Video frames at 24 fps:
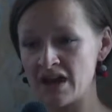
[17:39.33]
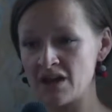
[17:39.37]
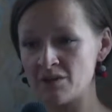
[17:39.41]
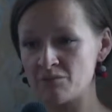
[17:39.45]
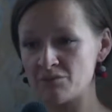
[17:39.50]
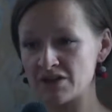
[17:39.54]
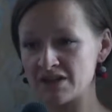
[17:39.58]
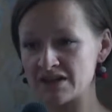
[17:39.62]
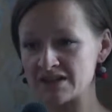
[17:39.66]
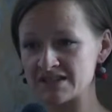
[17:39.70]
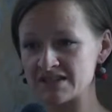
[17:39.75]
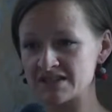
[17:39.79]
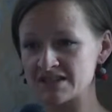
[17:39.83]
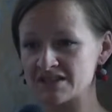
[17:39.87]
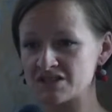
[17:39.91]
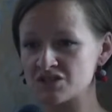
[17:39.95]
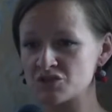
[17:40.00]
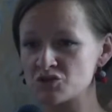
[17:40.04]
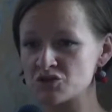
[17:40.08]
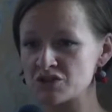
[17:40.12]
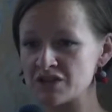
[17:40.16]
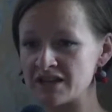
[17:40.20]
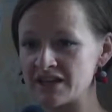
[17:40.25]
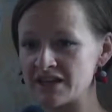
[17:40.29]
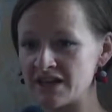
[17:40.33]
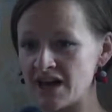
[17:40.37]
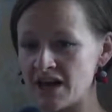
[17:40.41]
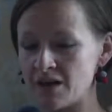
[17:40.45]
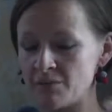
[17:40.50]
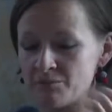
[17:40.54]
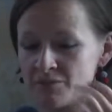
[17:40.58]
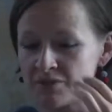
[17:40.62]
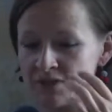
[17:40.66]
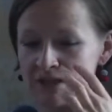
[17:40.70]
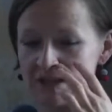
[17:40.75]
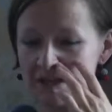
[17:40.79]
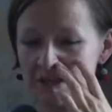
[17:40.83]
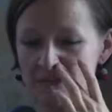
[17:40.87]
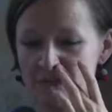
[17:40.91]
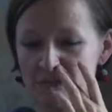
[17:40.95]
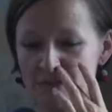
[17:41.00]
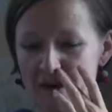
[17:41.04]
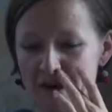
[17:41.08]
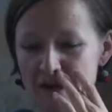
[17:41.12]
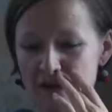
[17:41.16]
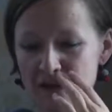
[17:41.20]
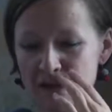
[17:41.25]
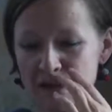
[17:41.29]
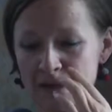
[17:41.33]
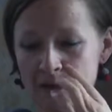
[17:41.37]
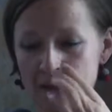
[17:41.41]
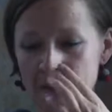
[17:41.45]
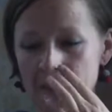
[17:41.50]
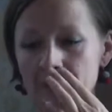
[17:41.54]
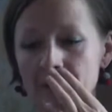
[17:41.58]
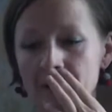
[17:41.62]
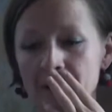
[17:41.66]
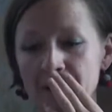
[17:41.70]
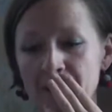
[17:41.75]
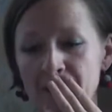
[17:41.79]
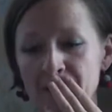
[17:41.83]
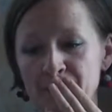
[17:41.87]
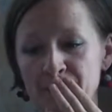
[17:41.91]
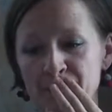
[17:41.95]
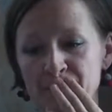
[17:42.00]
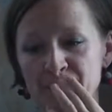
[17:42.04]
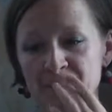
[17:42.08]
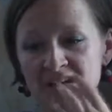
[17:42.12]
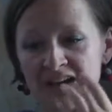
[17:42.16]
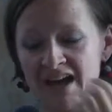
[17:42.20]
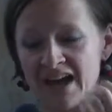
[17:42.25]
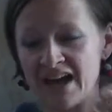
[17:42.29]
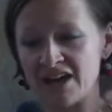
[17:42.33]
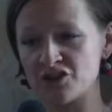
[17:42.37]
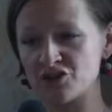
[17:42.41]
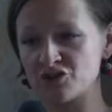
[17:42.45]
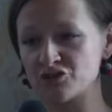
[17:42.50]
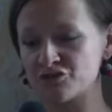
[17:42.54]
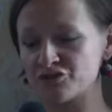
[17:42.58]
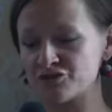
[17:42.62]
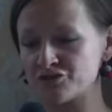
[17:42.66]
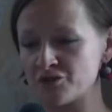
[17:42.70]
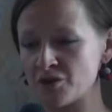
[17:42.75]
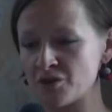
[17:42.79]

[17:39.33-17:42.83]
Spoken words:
because it is usually accompanied by a kind of